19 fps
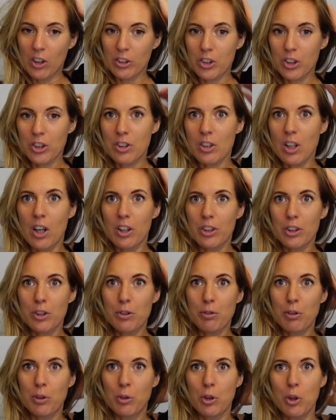just
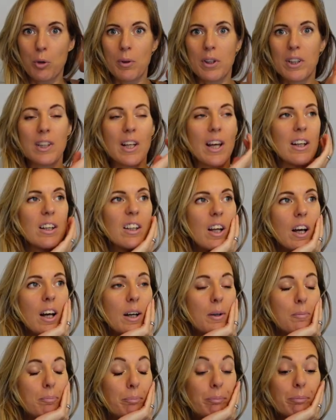fill you in
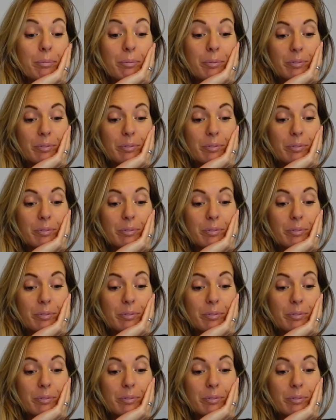then.